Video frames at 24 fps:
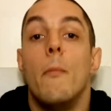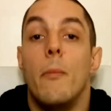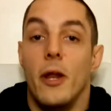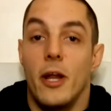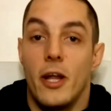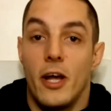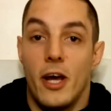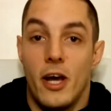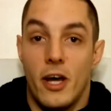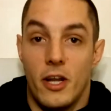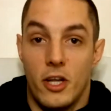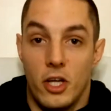
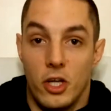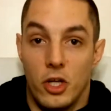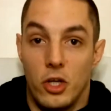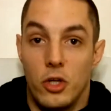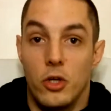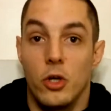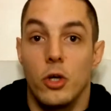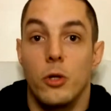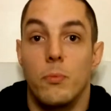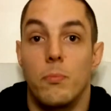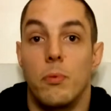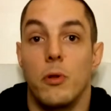But it had a
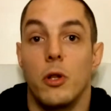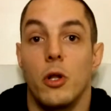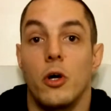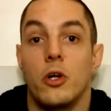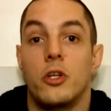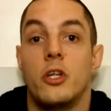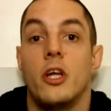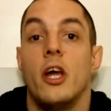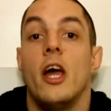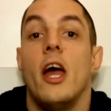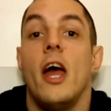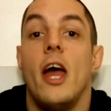good
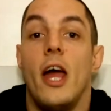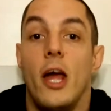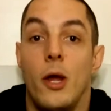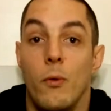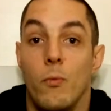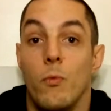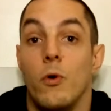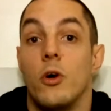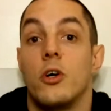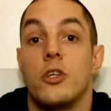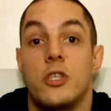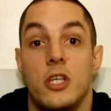plot.
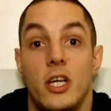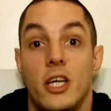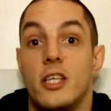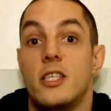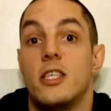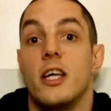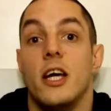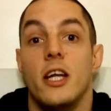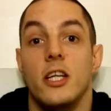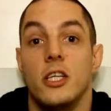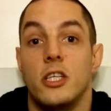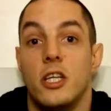It was
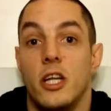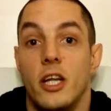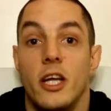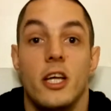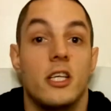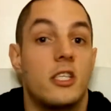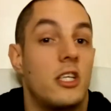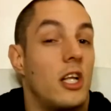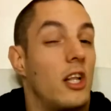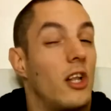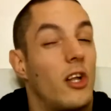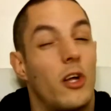
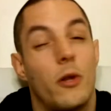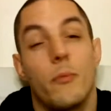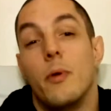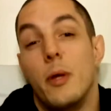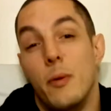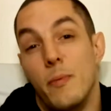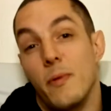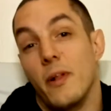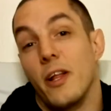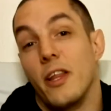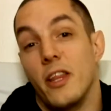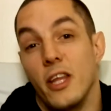essentially, as a lot of
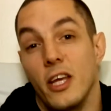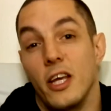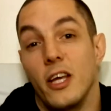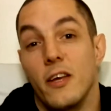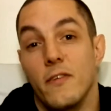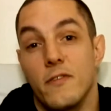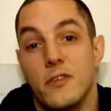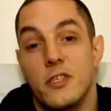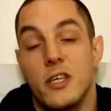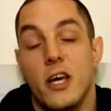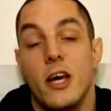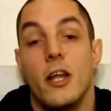people I
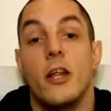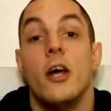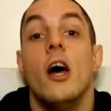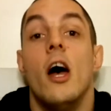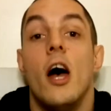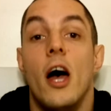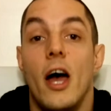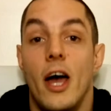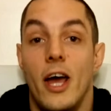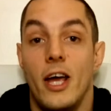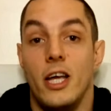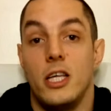think have said,
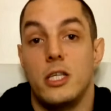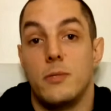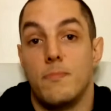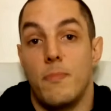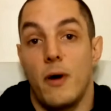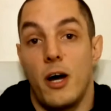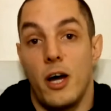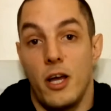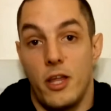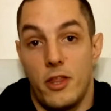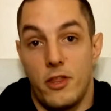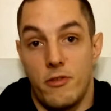a
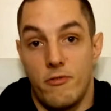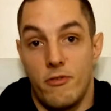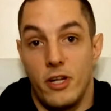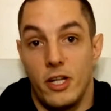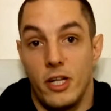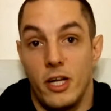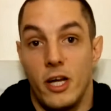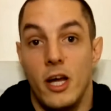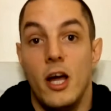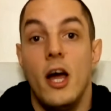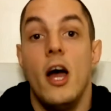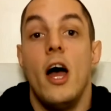spy
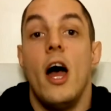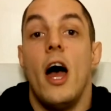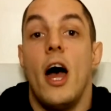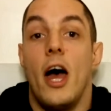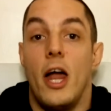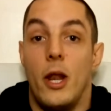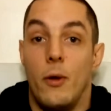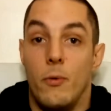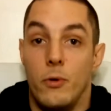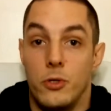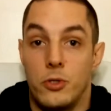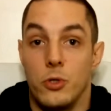thriller,
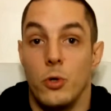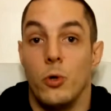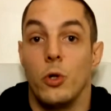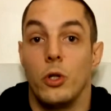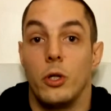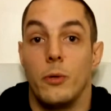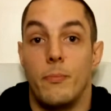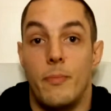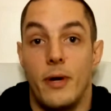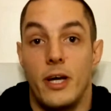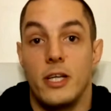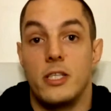and it was
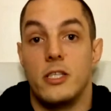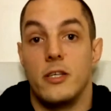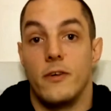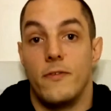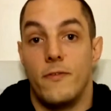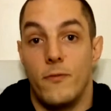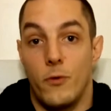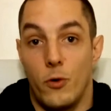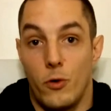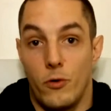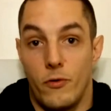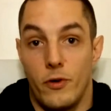all the better
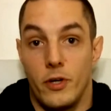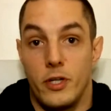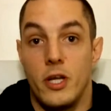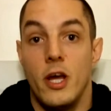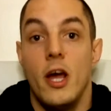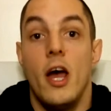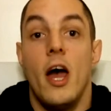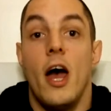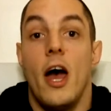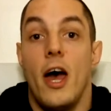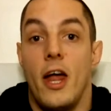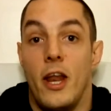for
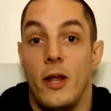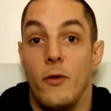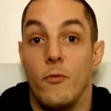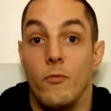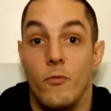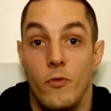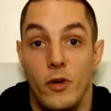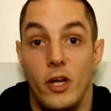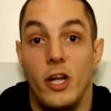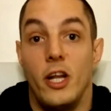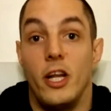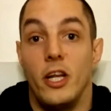it. And
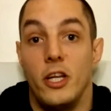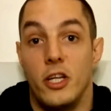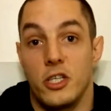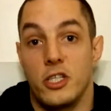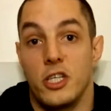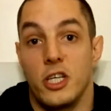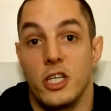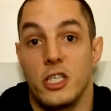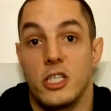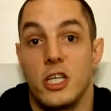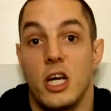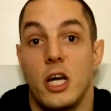it really
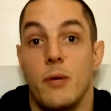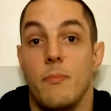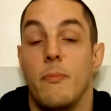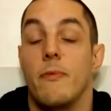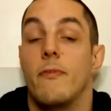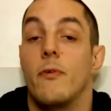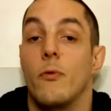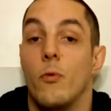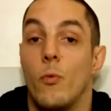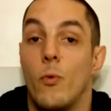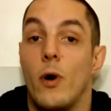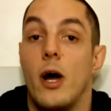does excite
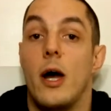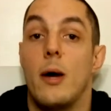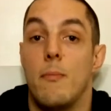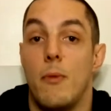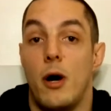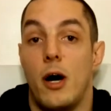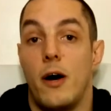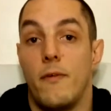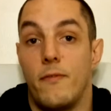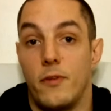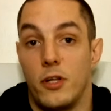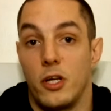me for where
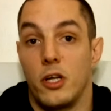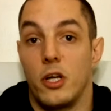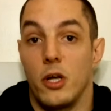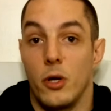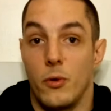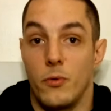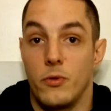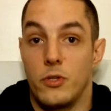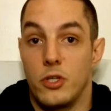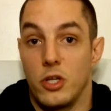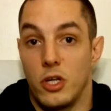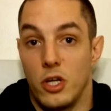Marvel are
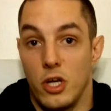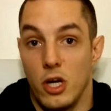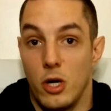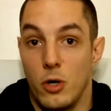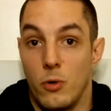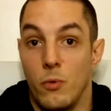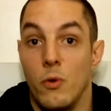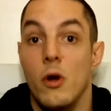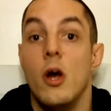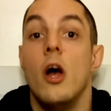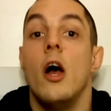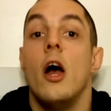going to
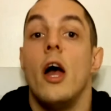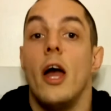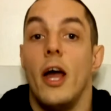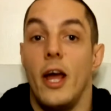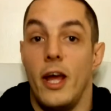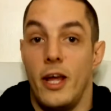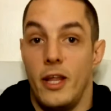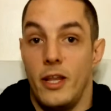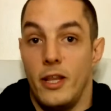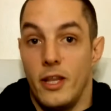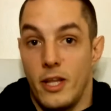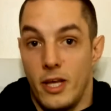go
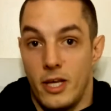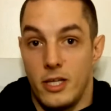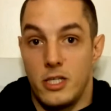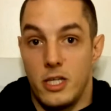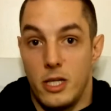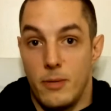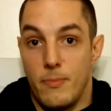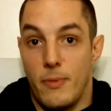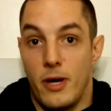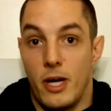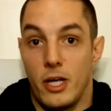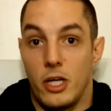in their
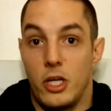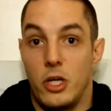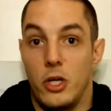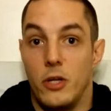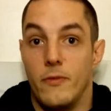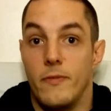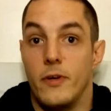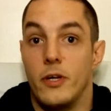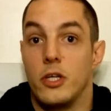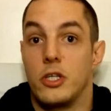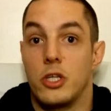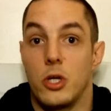cinematic
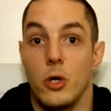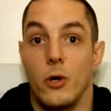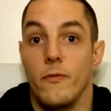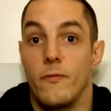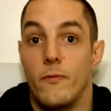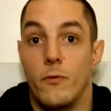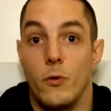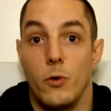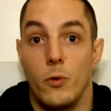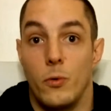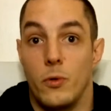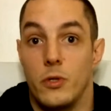universe
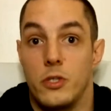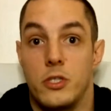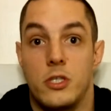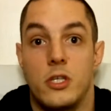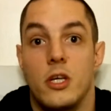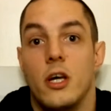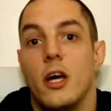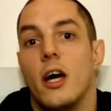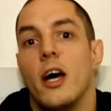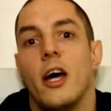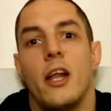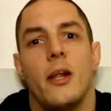going
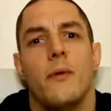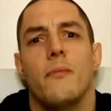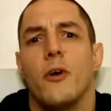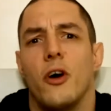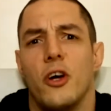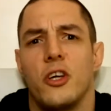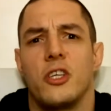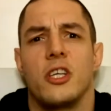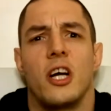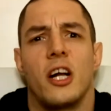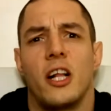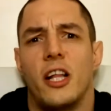forwards. And I'm
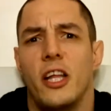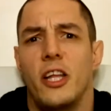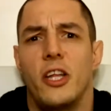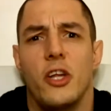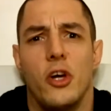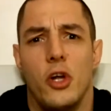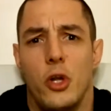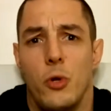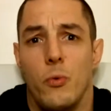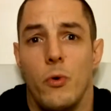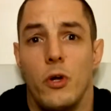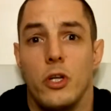not exactly
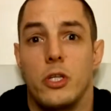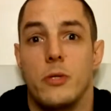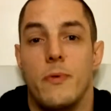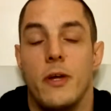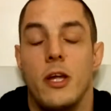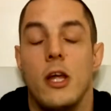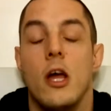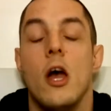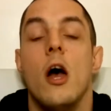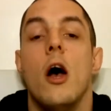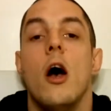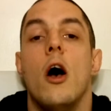the only one to
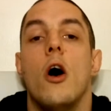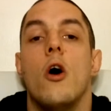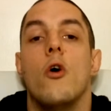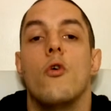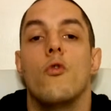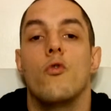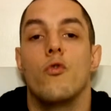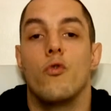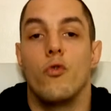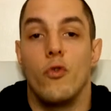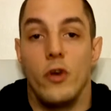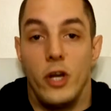be
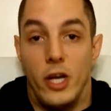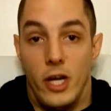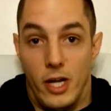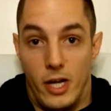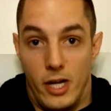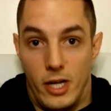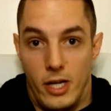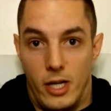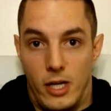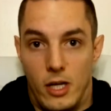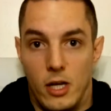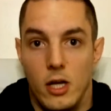
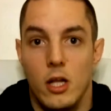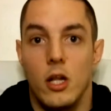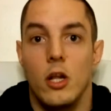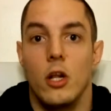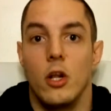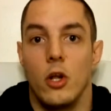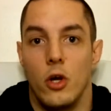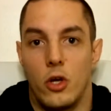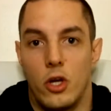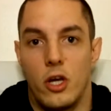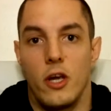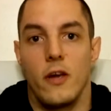really
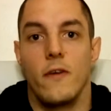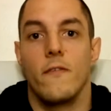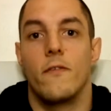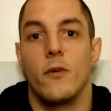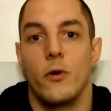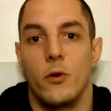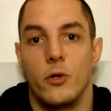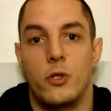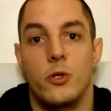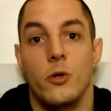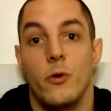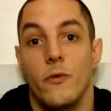looking
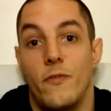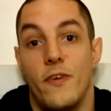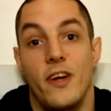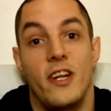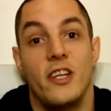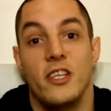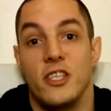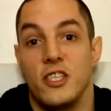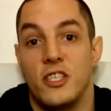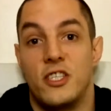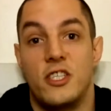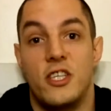forward to
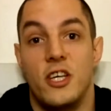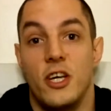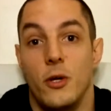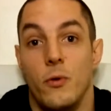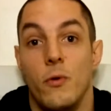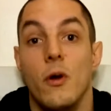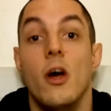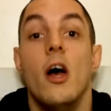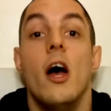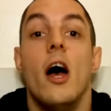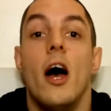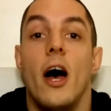Avengers
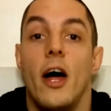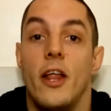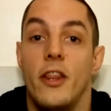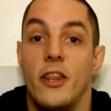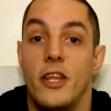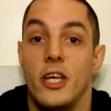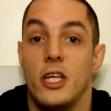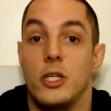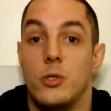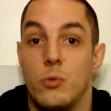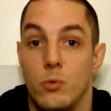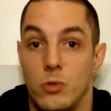2.
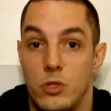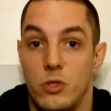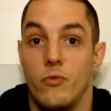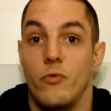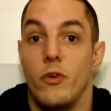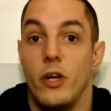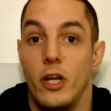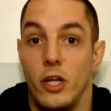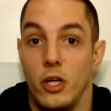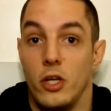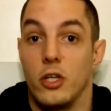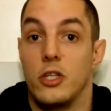And this was a
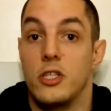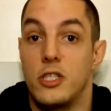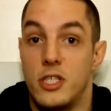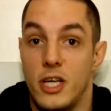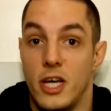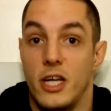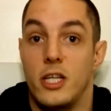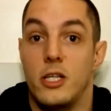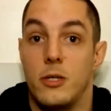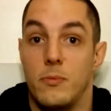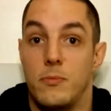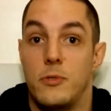really good
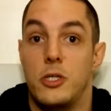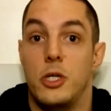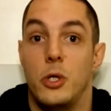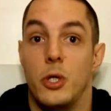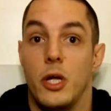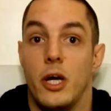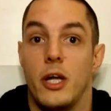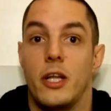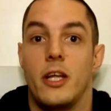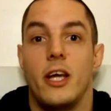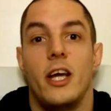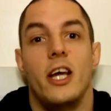setup
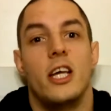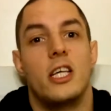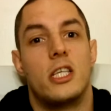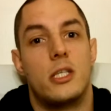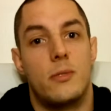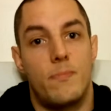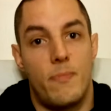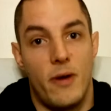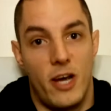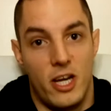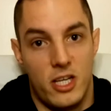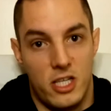to that,
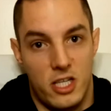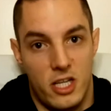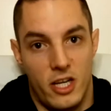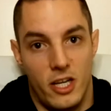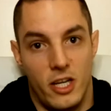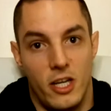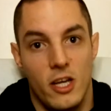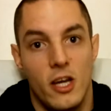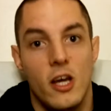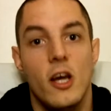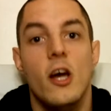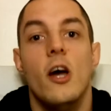
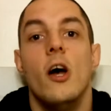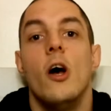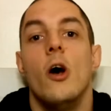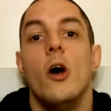especially